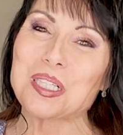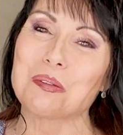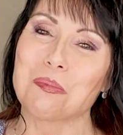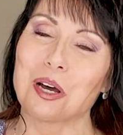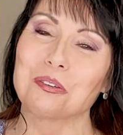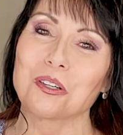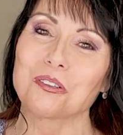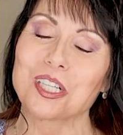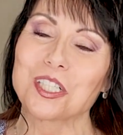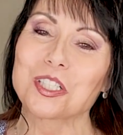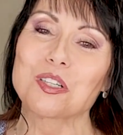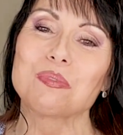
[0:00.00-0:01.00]
to the Monroe
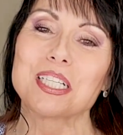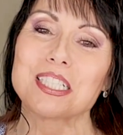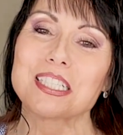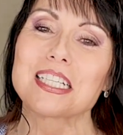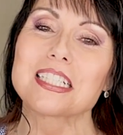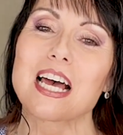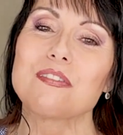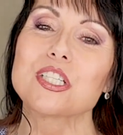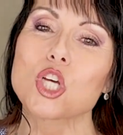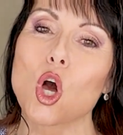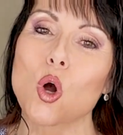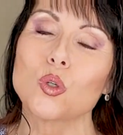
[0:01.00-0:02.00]
Rancher, but it does have
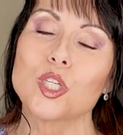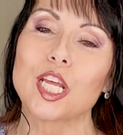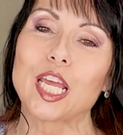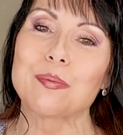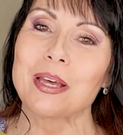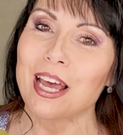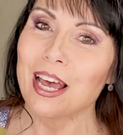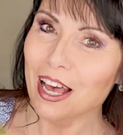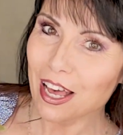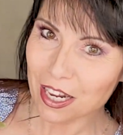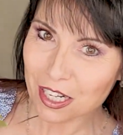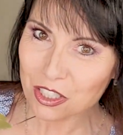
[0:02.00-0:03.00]
its own name,
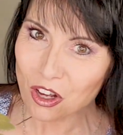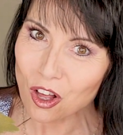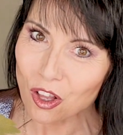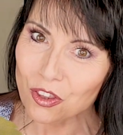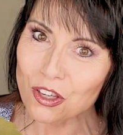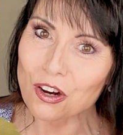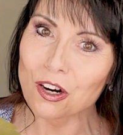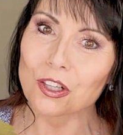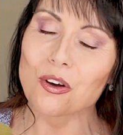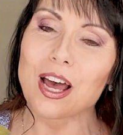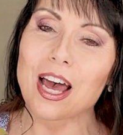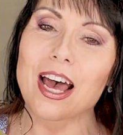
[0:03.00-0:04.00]
and it's called the
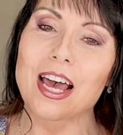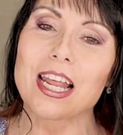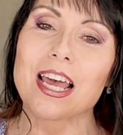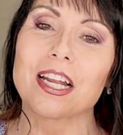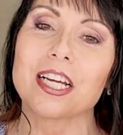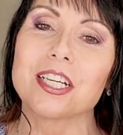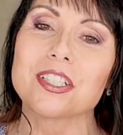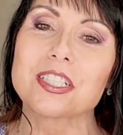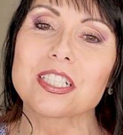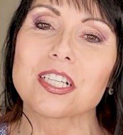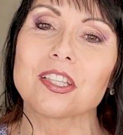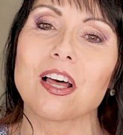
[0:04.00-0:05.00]
Arlo hat. And I
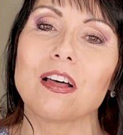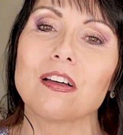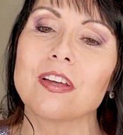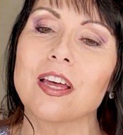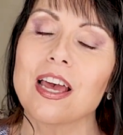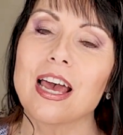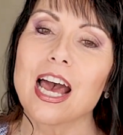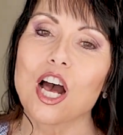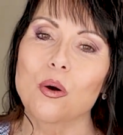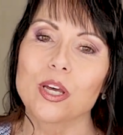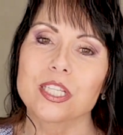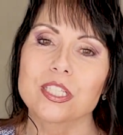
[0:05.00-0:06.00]
just love
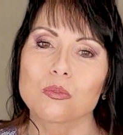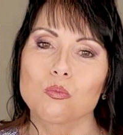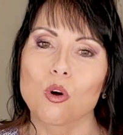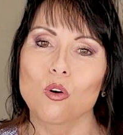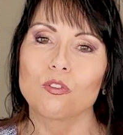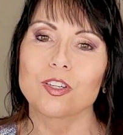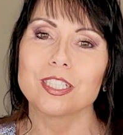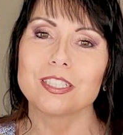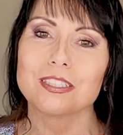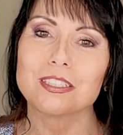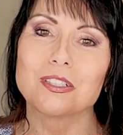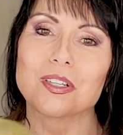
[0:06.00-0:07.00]
how it's
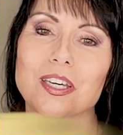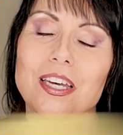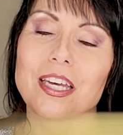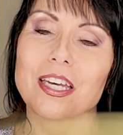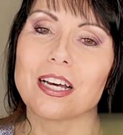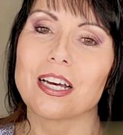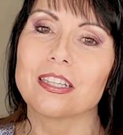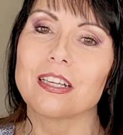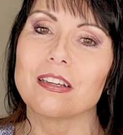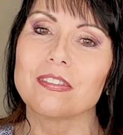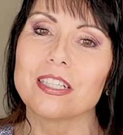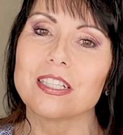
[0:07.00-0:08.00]
woven, okay? I
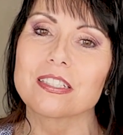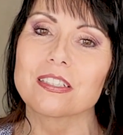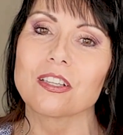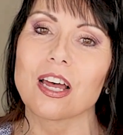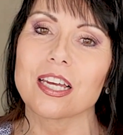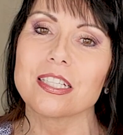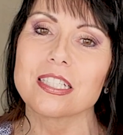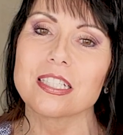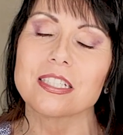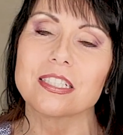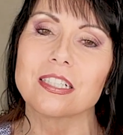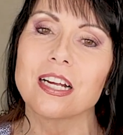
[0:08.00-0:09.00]
love these lines
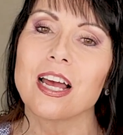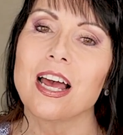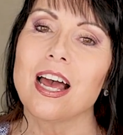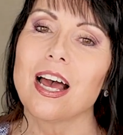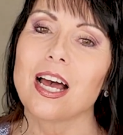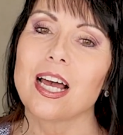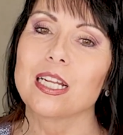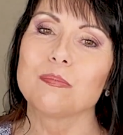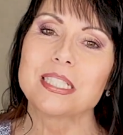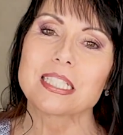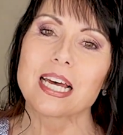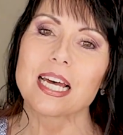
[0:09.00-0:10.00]
here. And
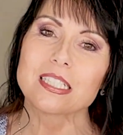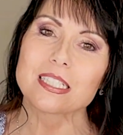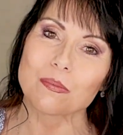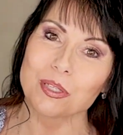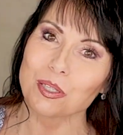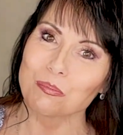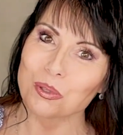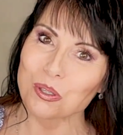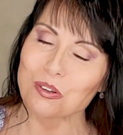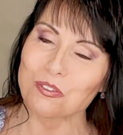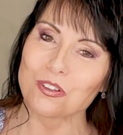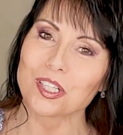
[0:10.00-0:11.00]
besides being
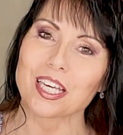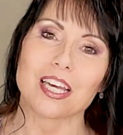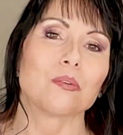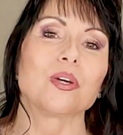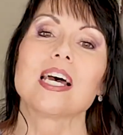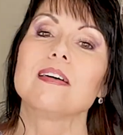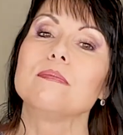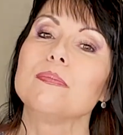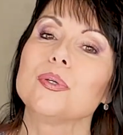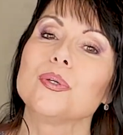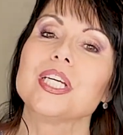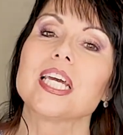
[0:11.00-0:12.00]
beautiful again, we have
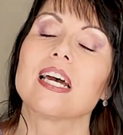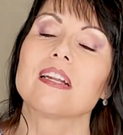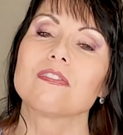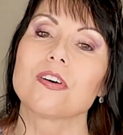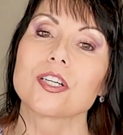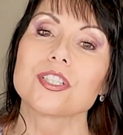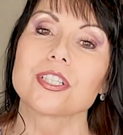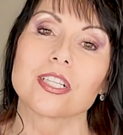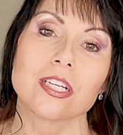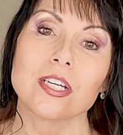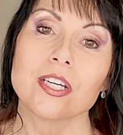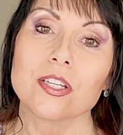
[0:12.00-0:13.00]
beauty and
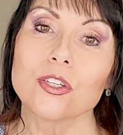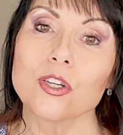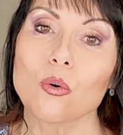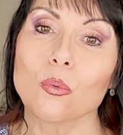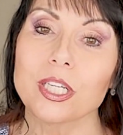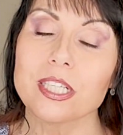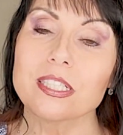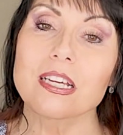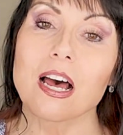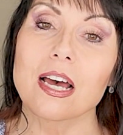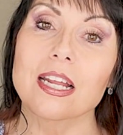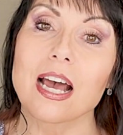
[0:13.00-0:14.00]
function. You know, when it's
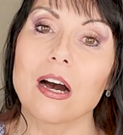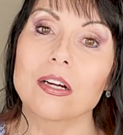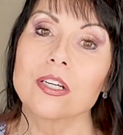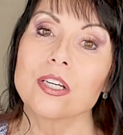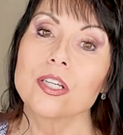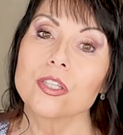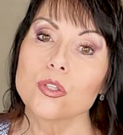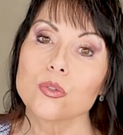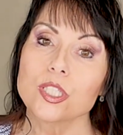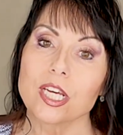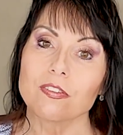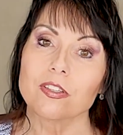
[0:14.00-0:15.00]
hot out,
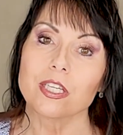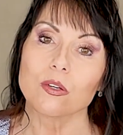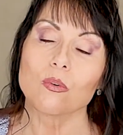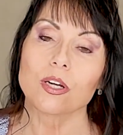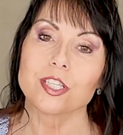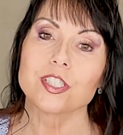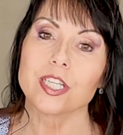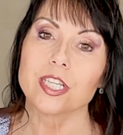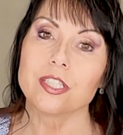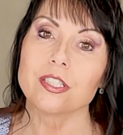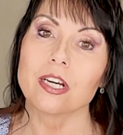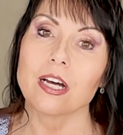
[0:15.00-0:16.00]
you definitely want to
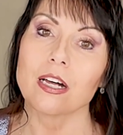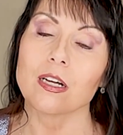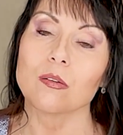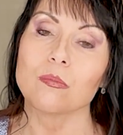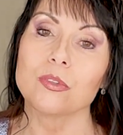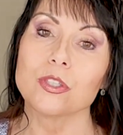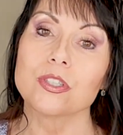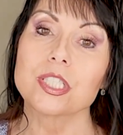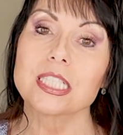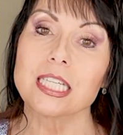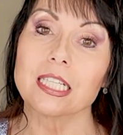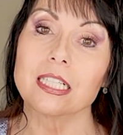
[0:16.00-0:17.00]
shade um, your
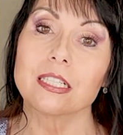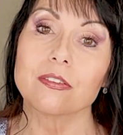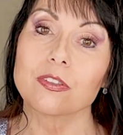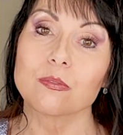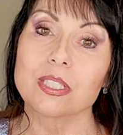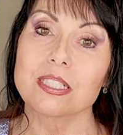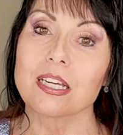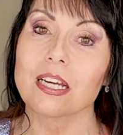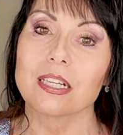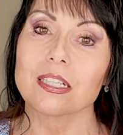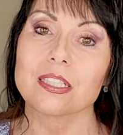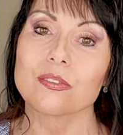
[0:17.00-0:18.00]
skin from the
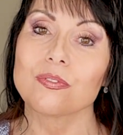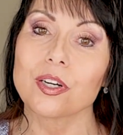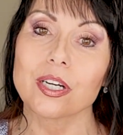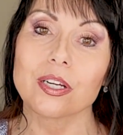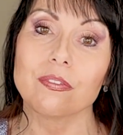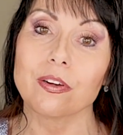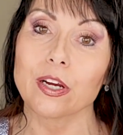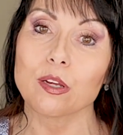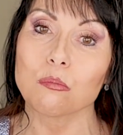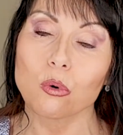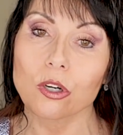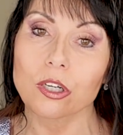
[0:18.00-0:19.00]
sun. It's very, very
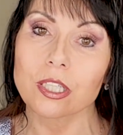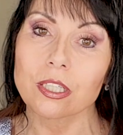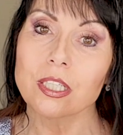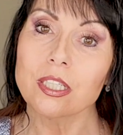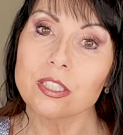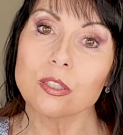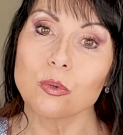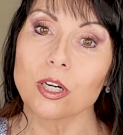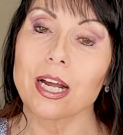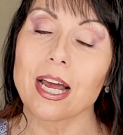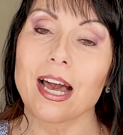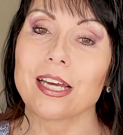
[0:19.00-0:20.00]
important to
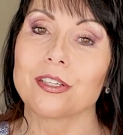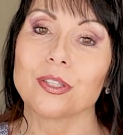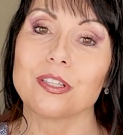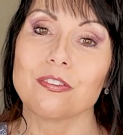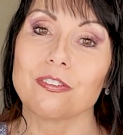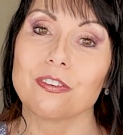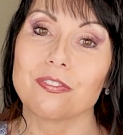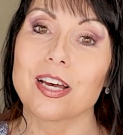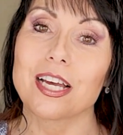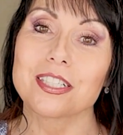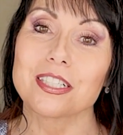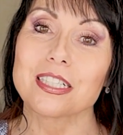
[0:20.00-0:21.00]
wear a hat, not only for
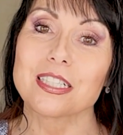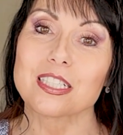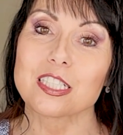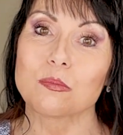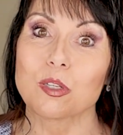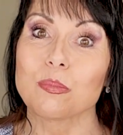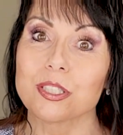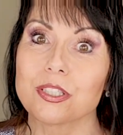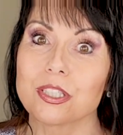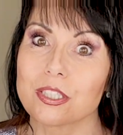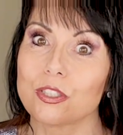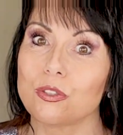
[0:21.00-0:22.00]
fashion in the summer, but
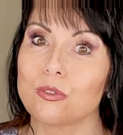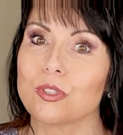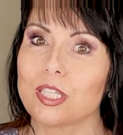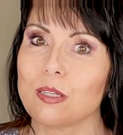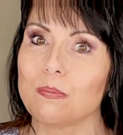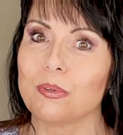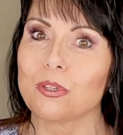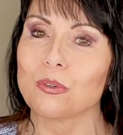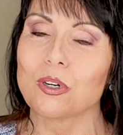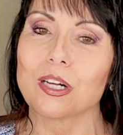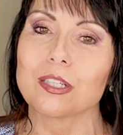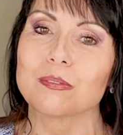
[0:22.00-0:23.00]
just to keep
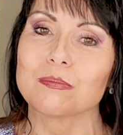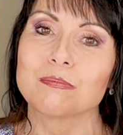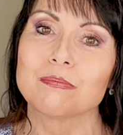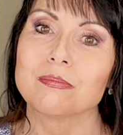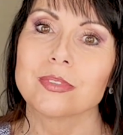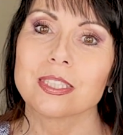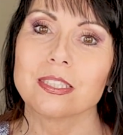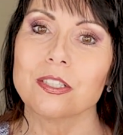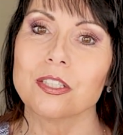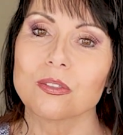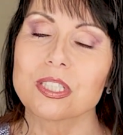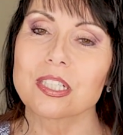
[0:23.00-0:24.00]
you, um,
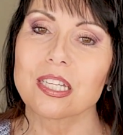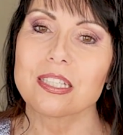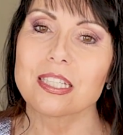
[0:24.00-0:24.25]
you know, sun